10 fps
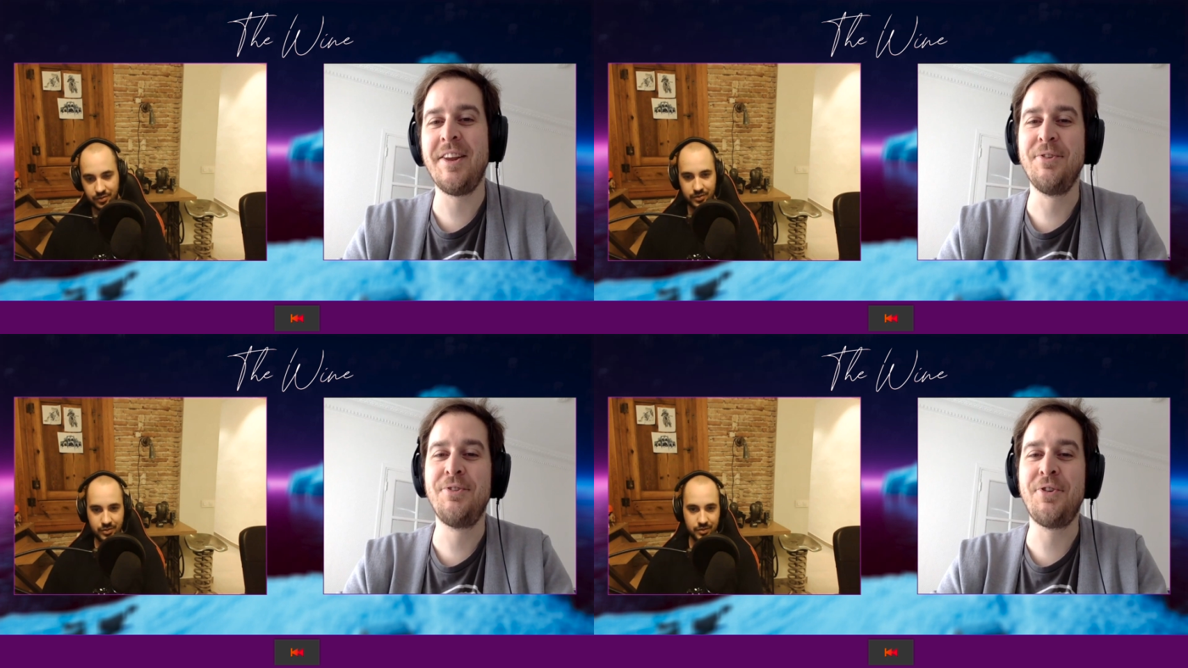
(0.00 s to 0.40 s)

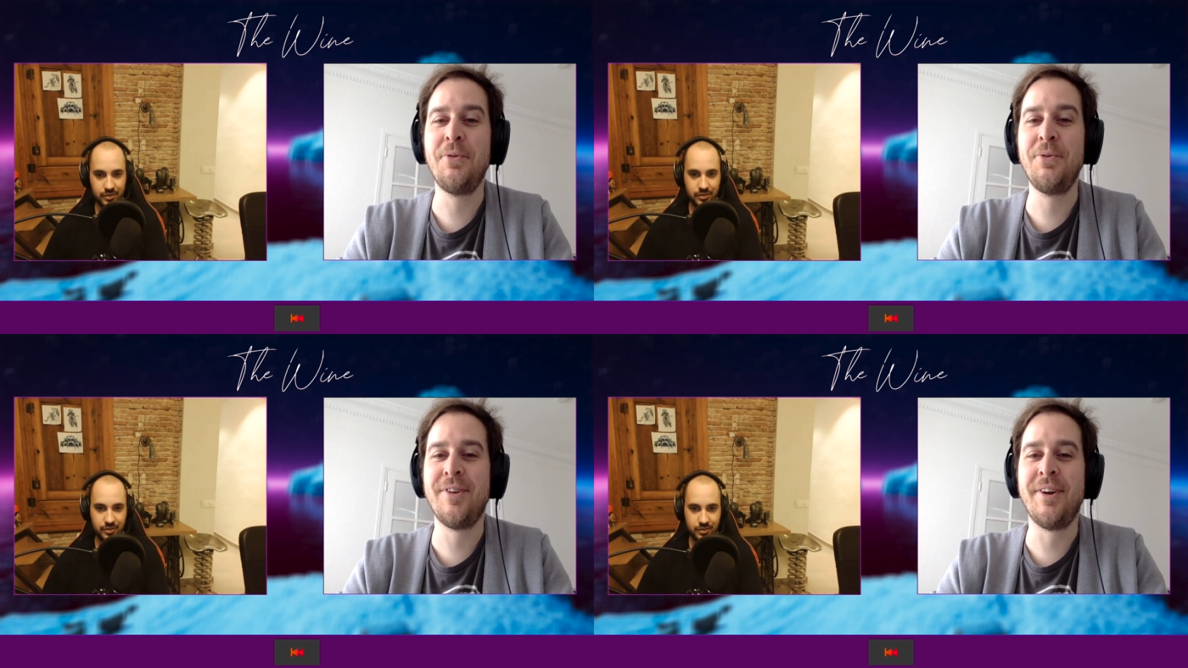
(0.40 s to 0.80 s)
Speaker 1: that you
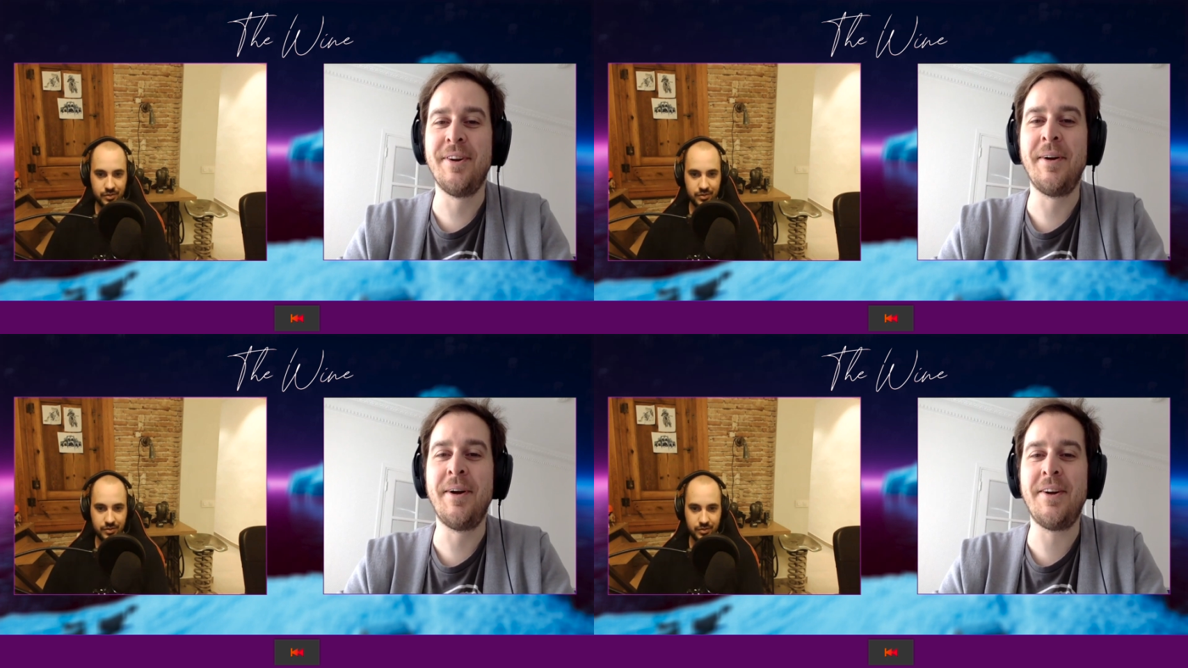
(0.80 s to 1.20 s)
chose a,
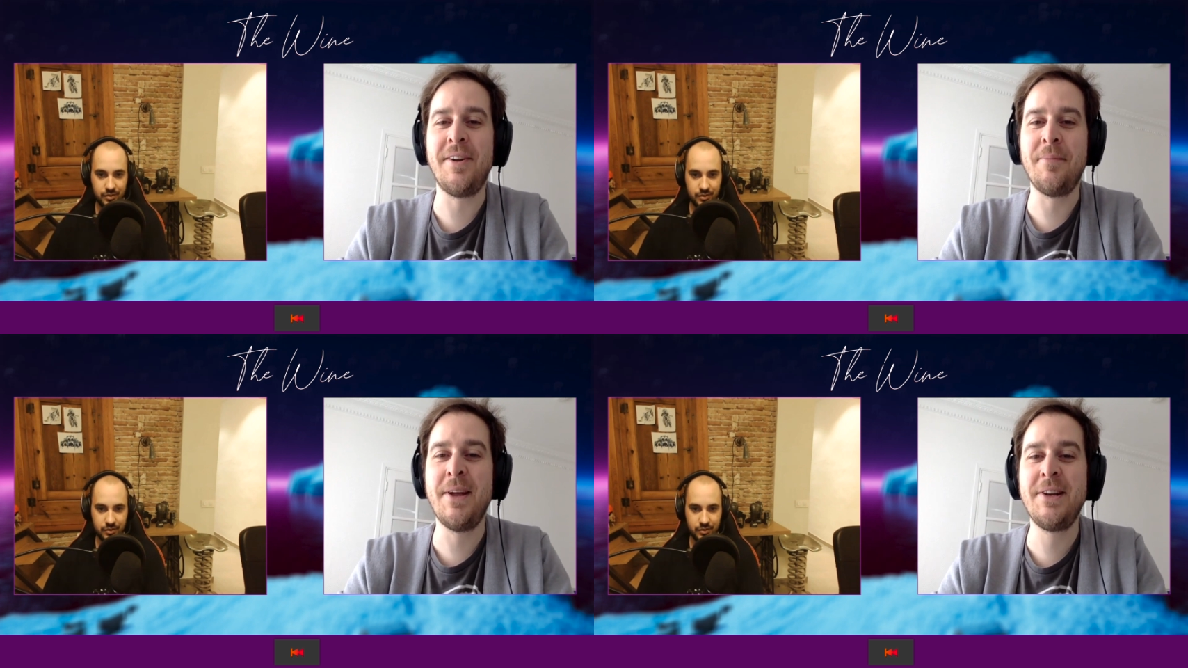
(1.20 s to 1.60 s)

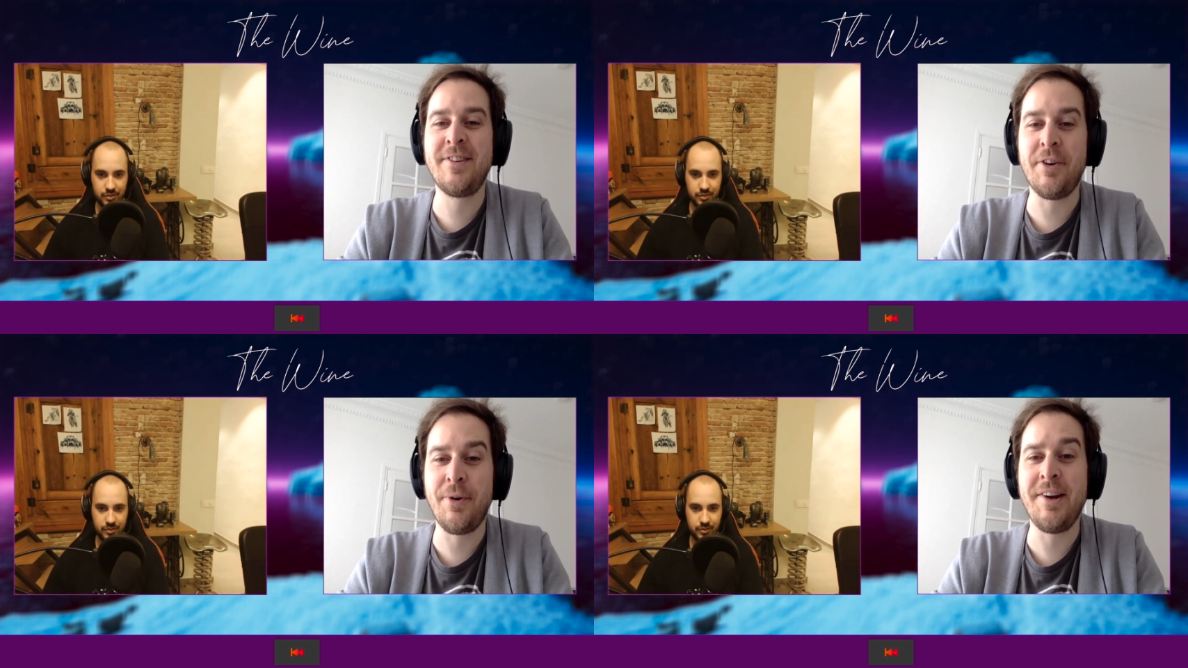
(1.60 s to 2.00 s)
a
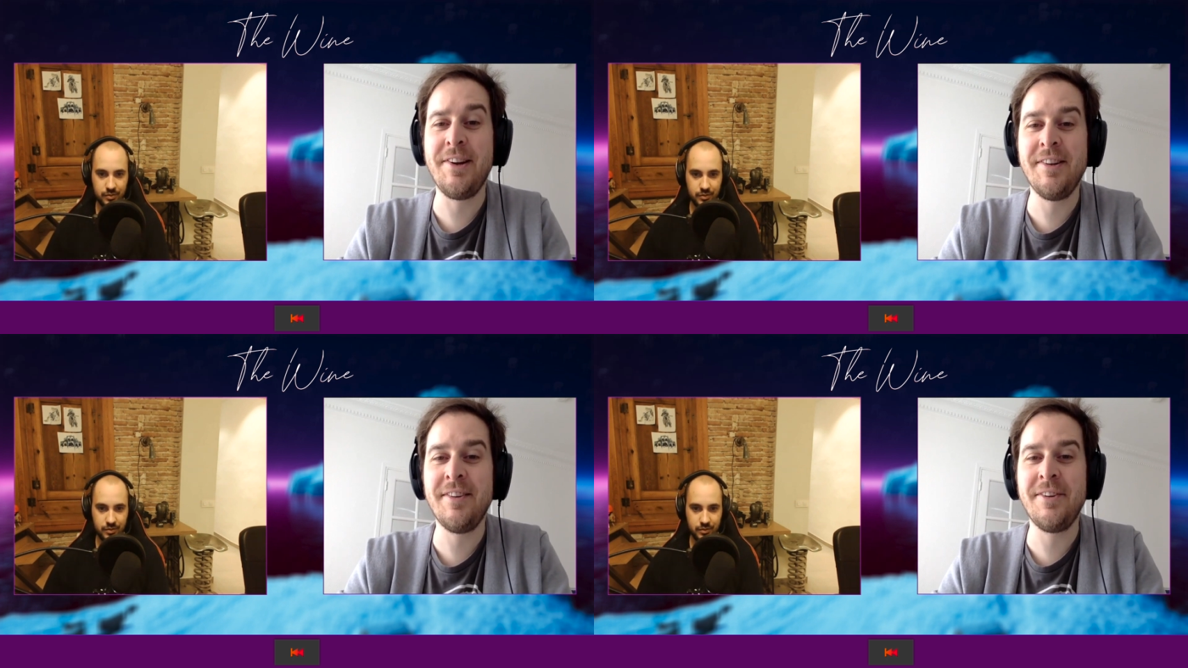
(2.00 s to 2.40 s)

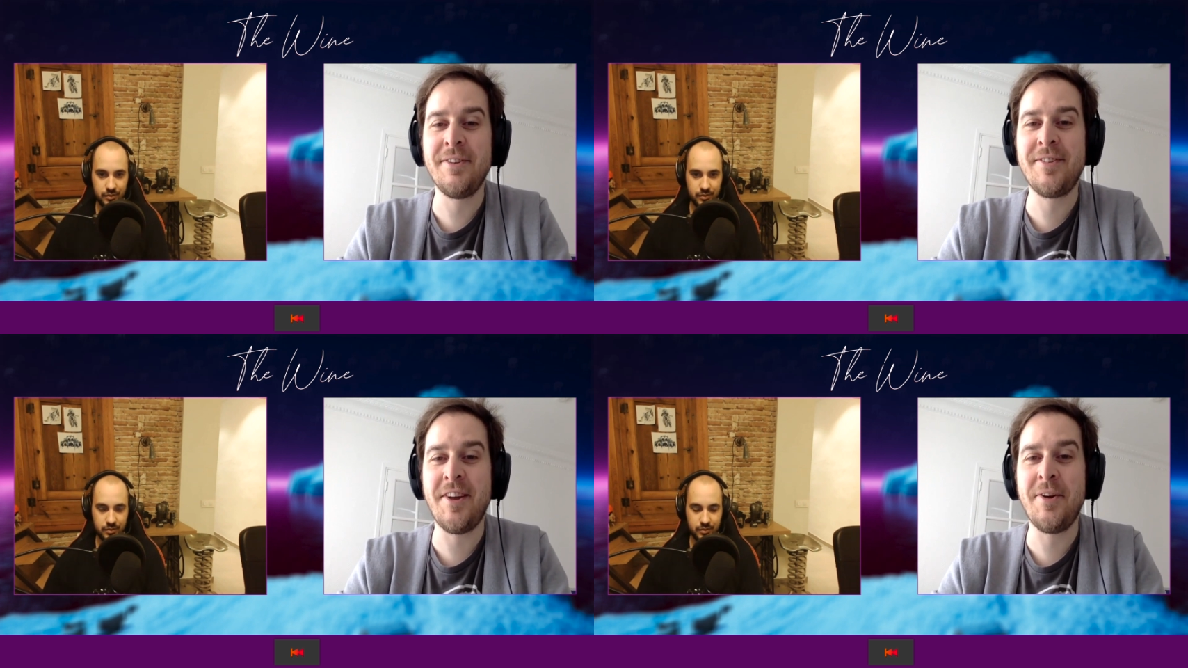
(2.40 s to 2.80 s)
Mediterranean
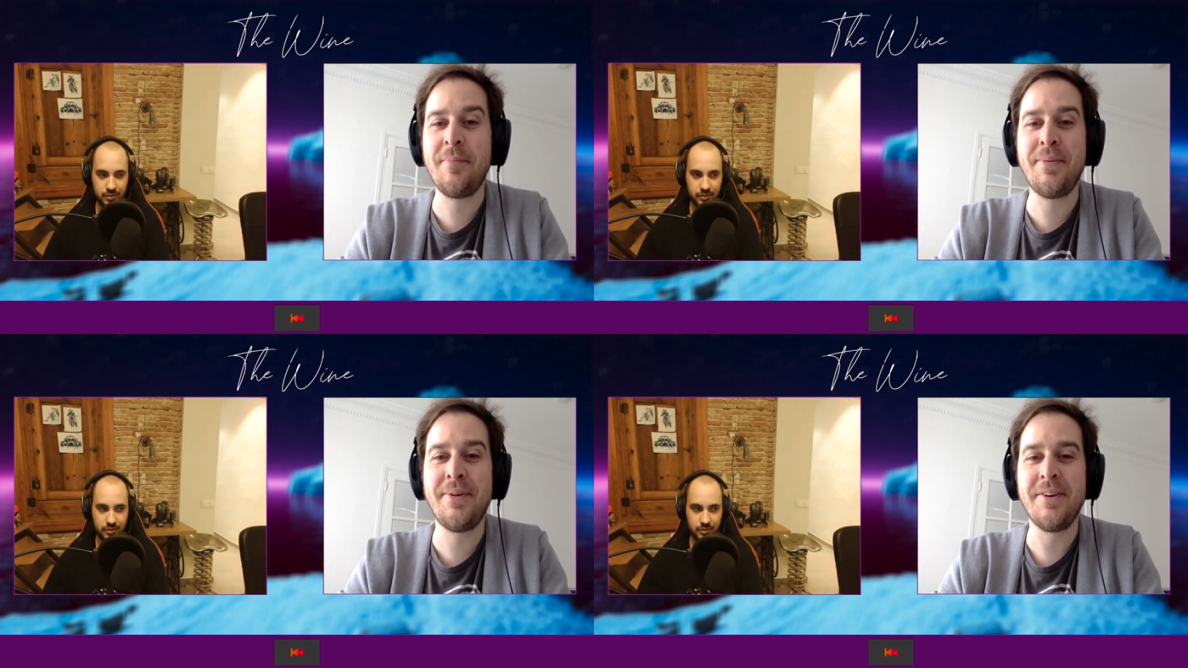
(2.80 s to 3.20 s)
uh,
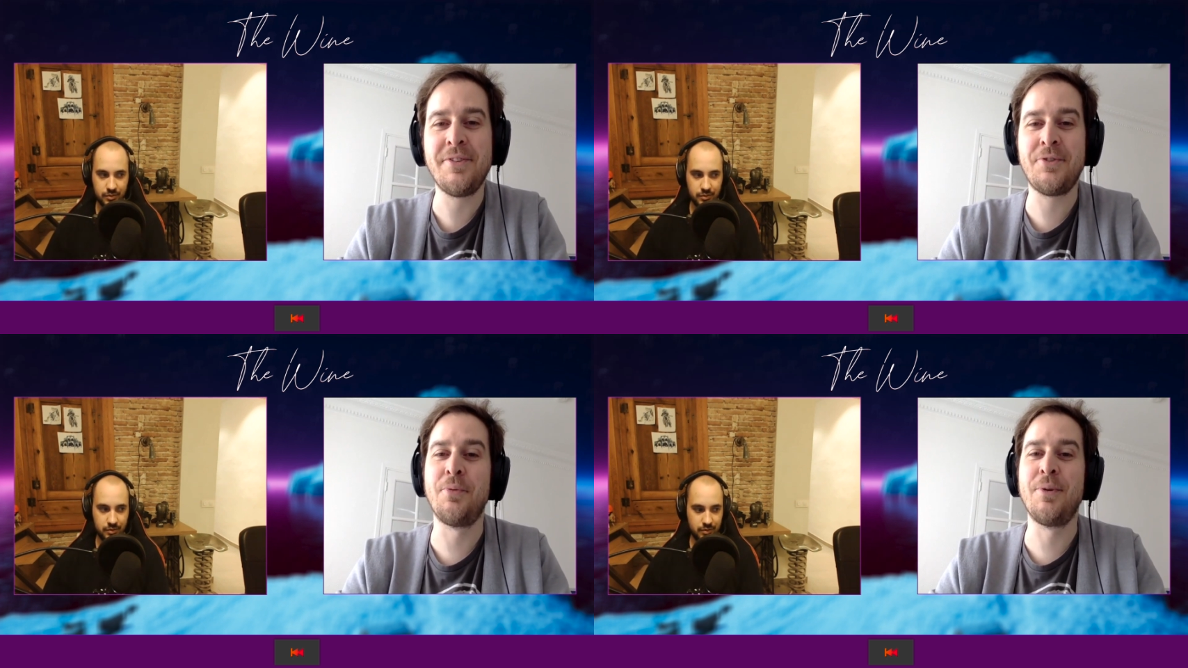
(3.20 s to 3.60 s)
setup
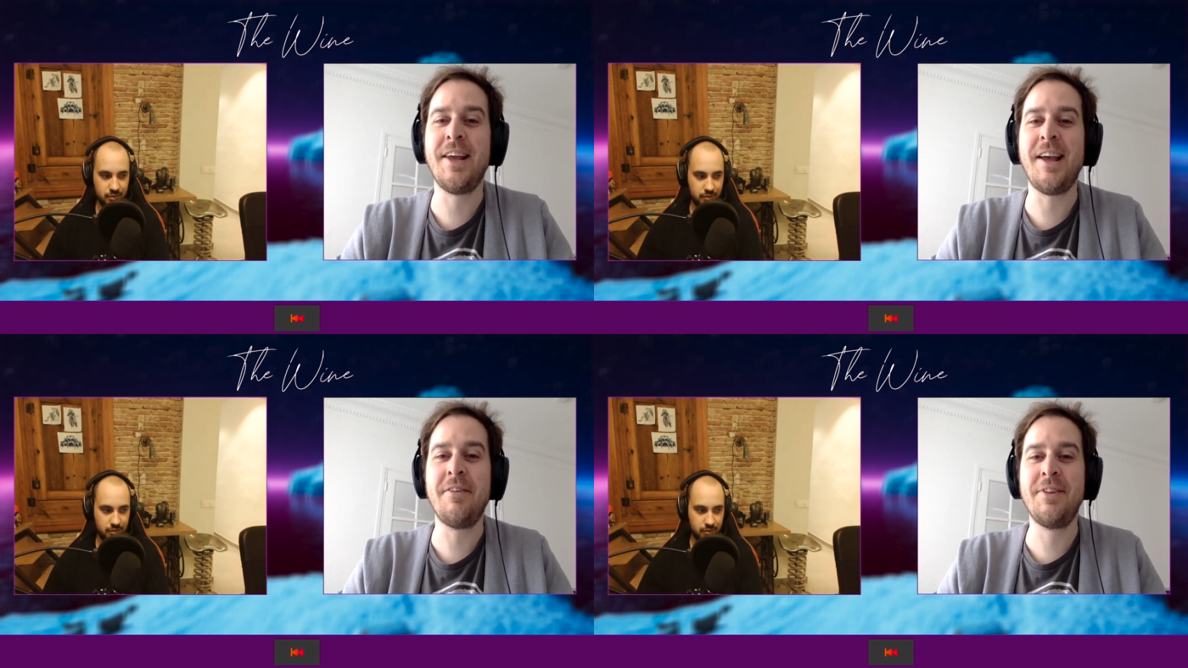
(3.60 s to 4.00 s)
to
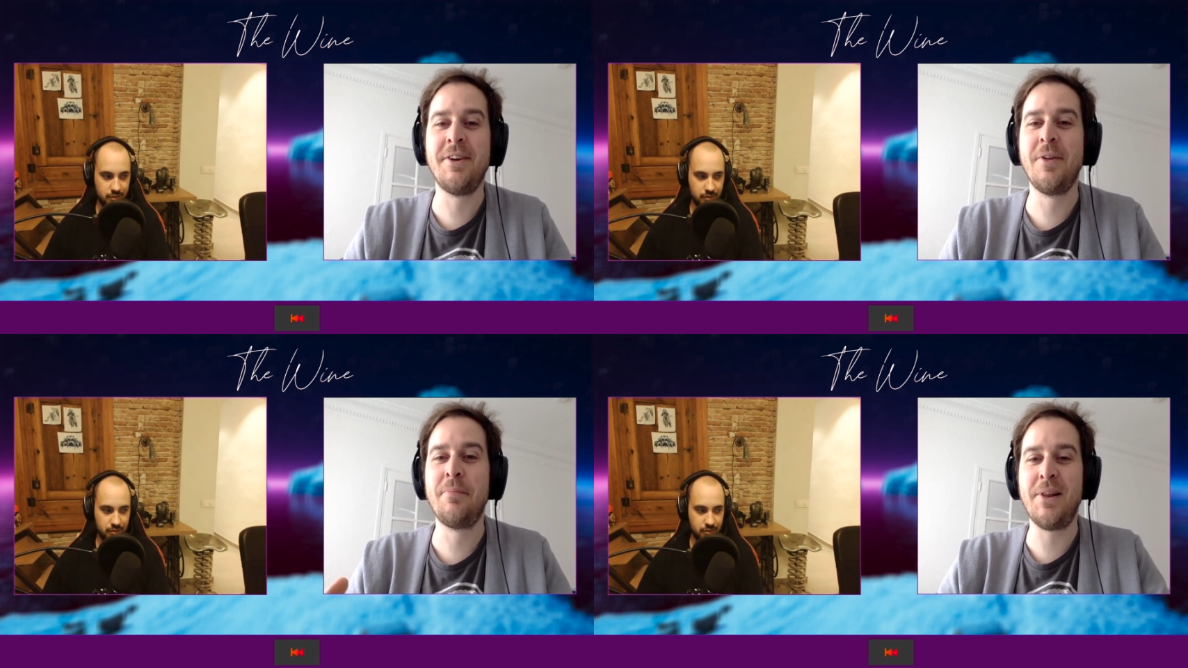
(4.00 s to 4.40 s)
really have
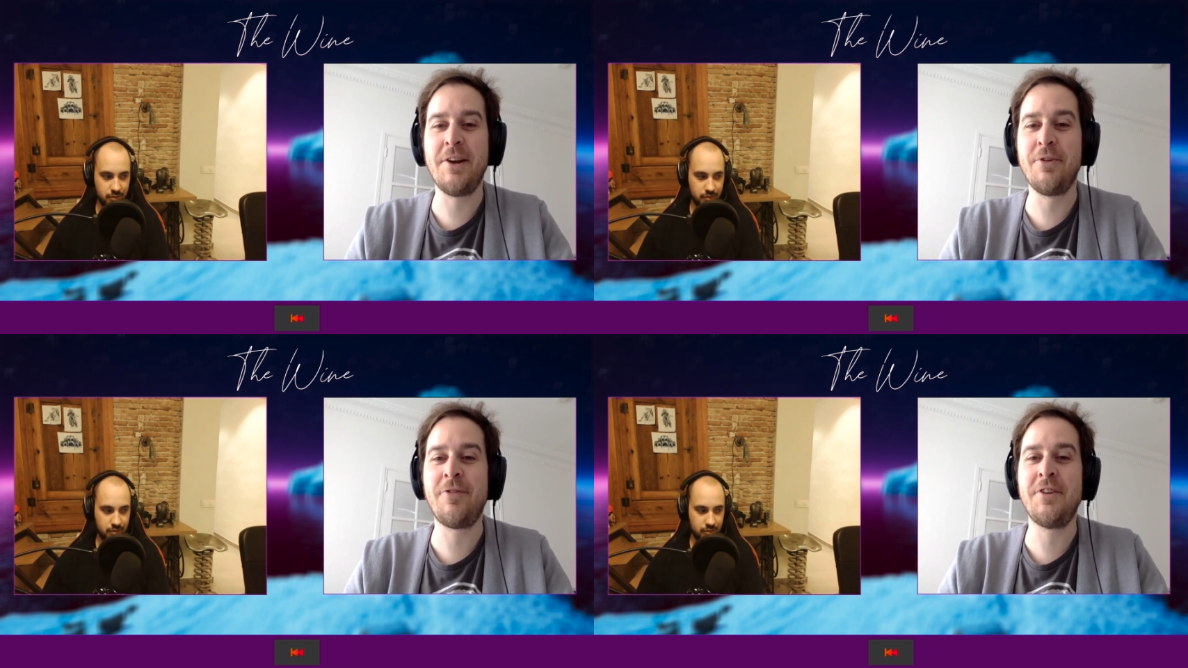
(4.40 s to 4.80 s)
the, the
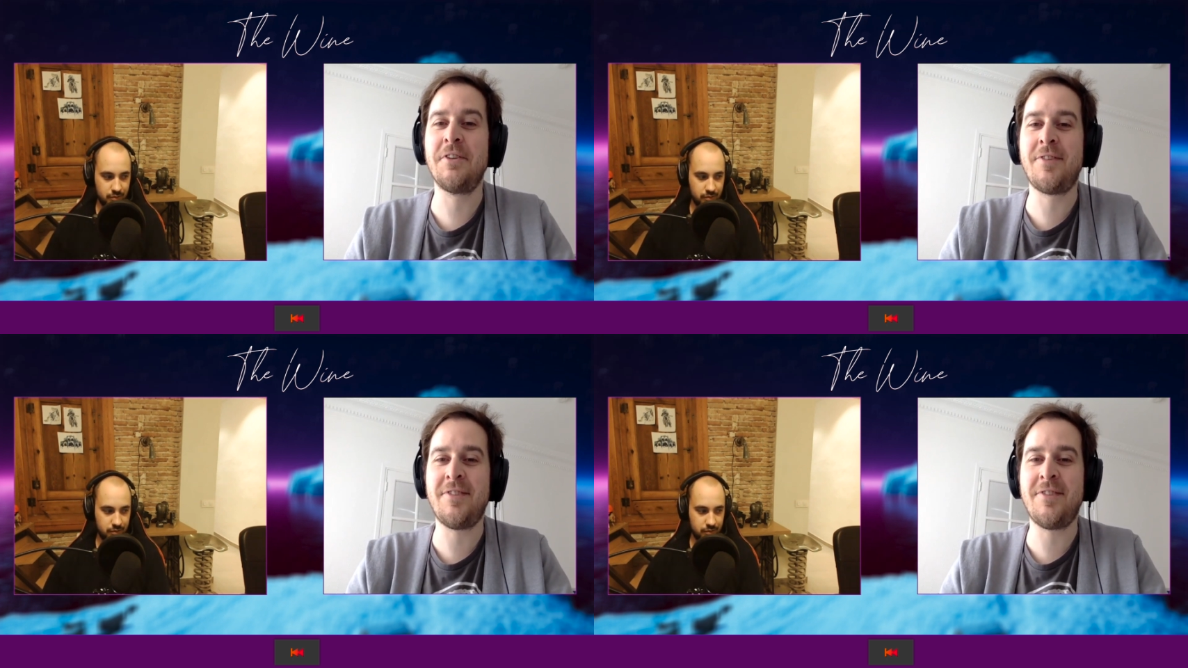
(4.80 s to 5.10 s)
player feel